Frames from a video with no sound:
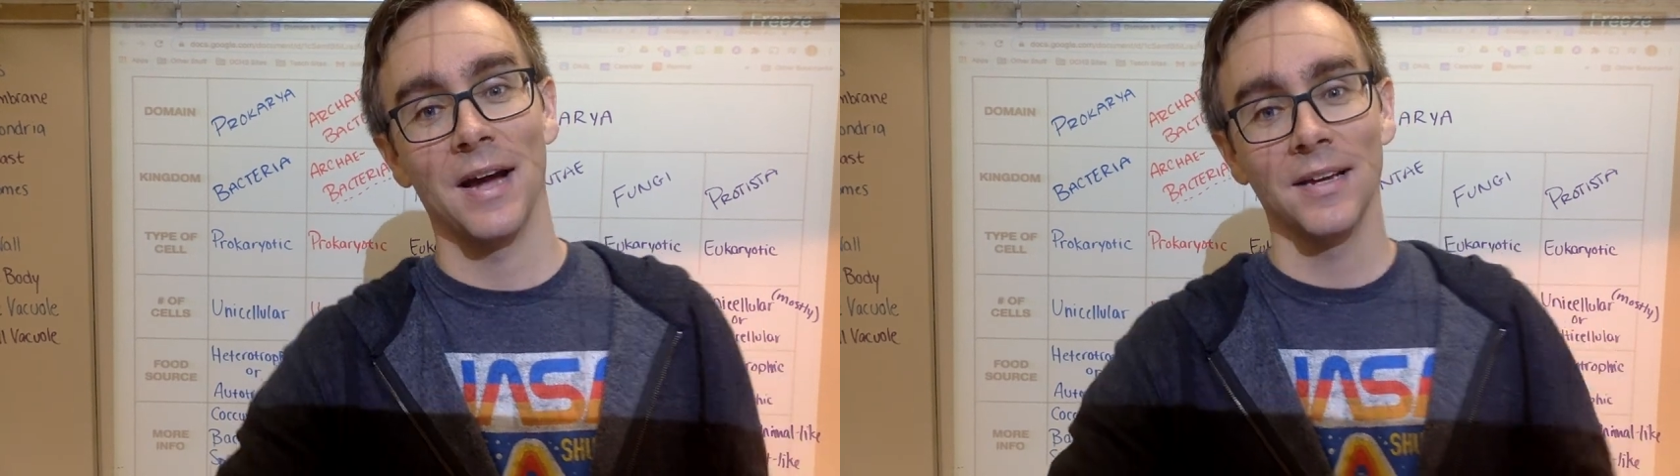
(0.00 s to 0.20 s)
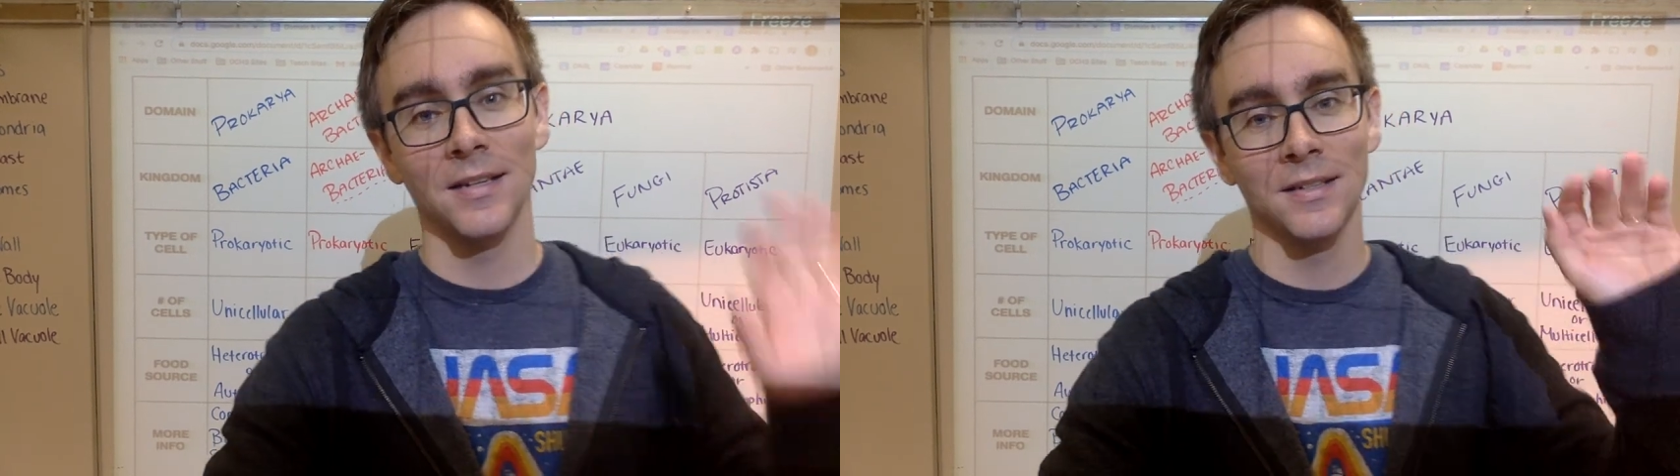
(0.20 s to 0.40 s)

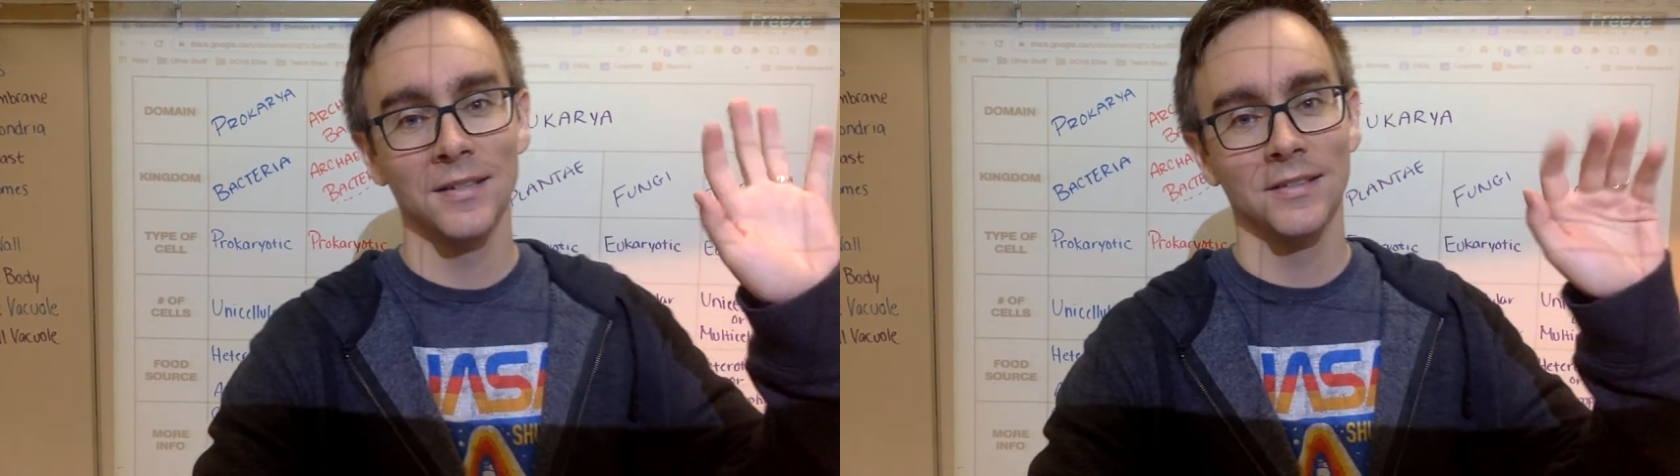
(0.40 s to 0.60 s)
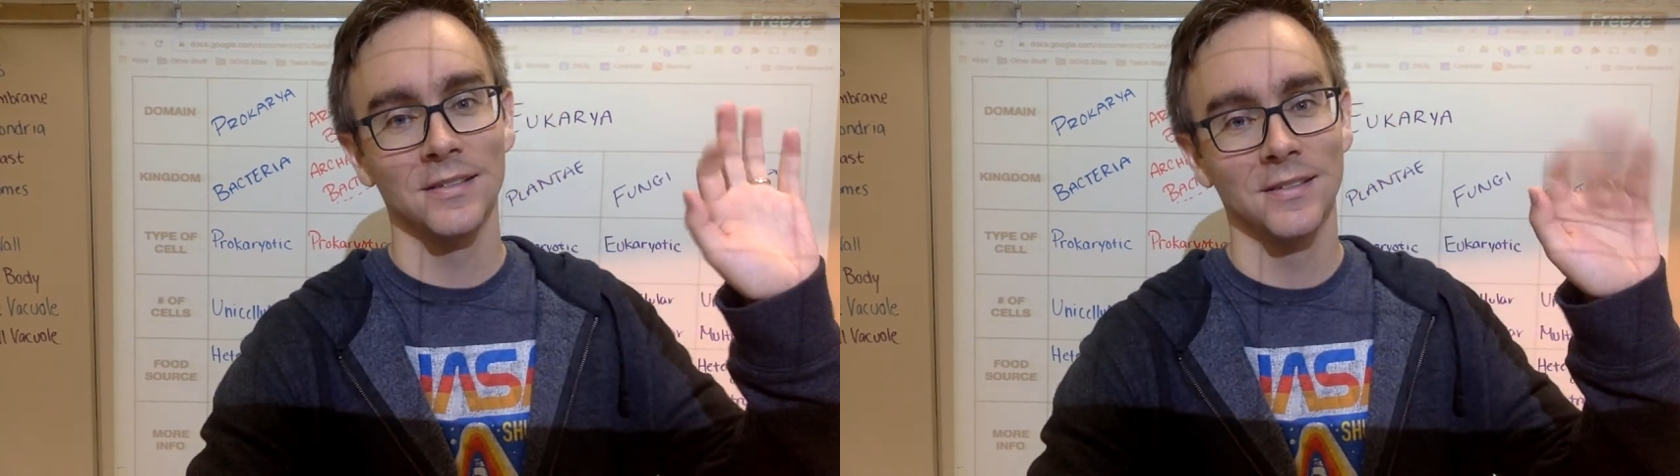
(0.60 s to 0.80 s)
you.
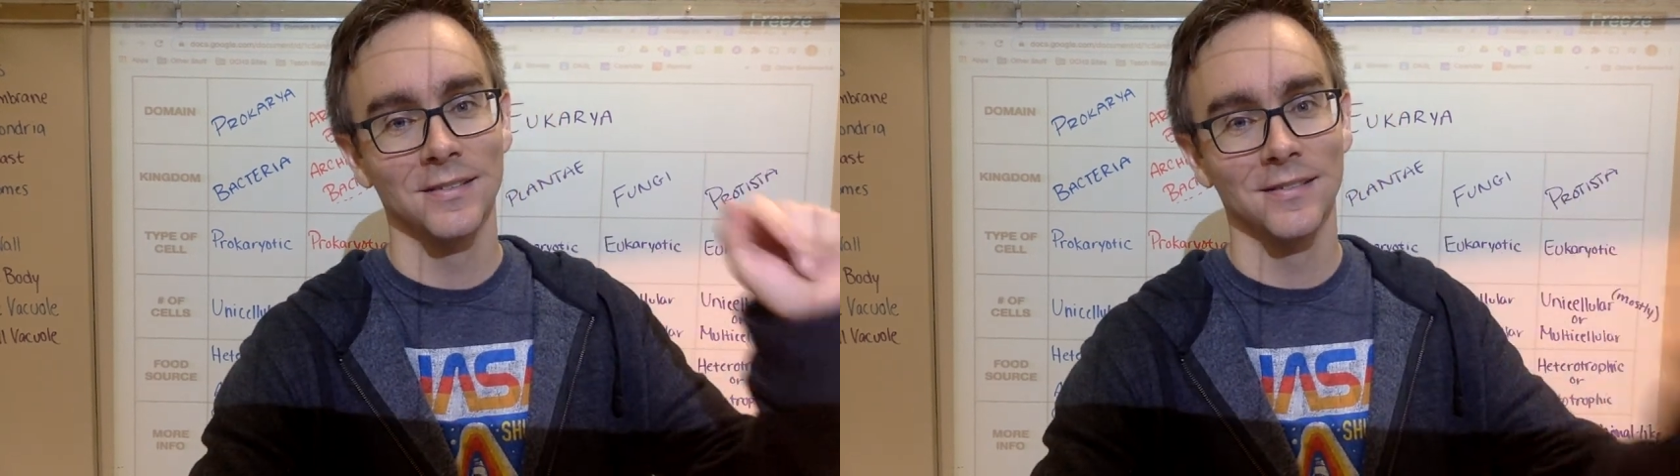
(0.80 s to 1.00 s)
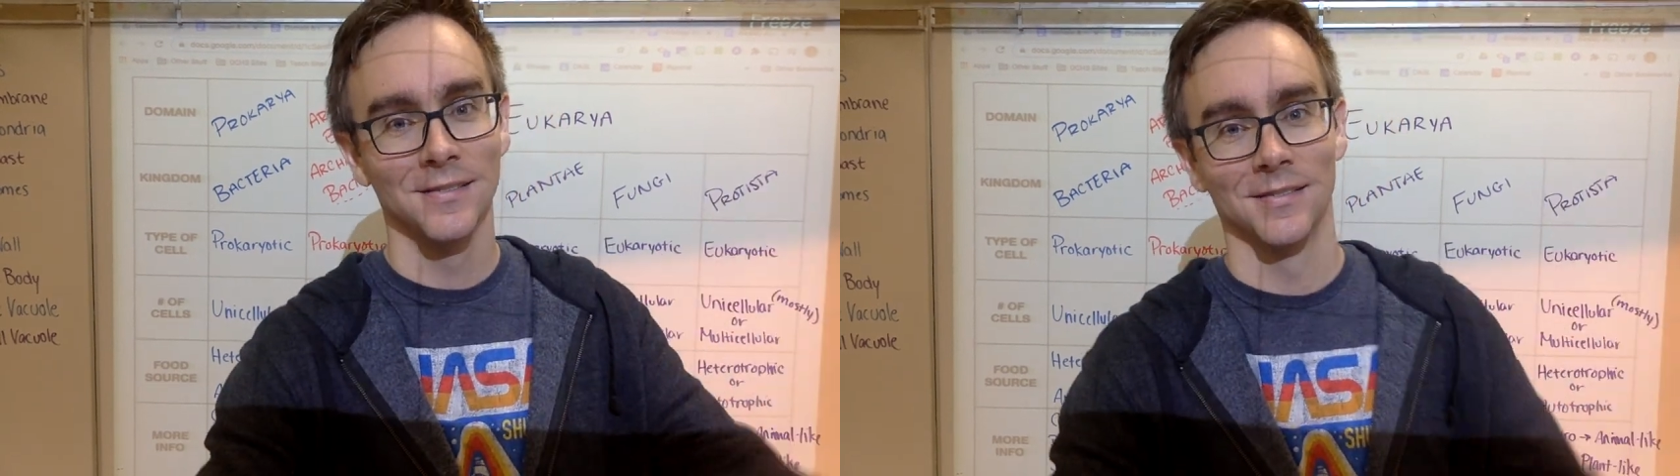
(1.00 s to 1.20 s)

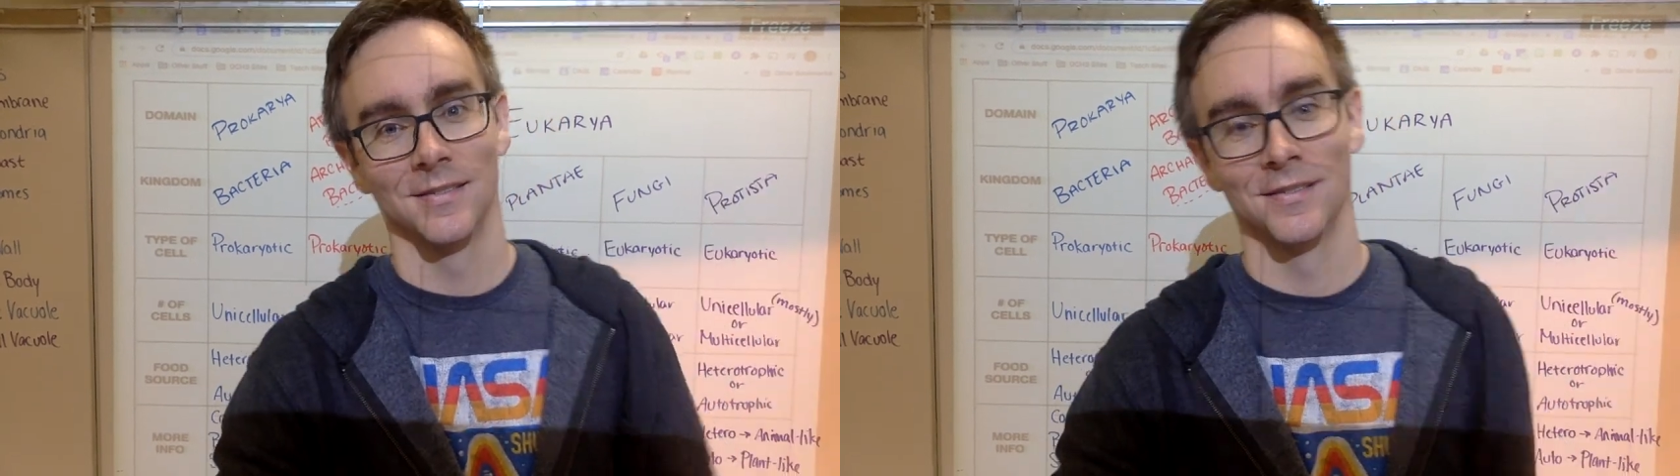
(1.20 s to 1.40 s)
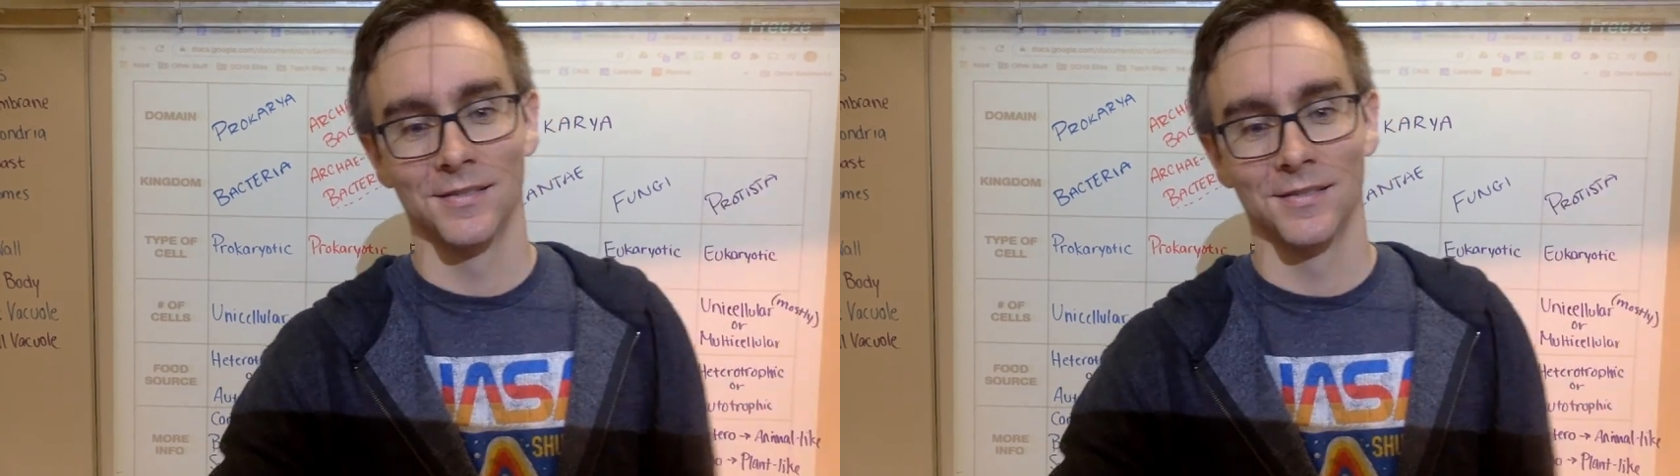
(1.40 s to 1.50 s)
Bye.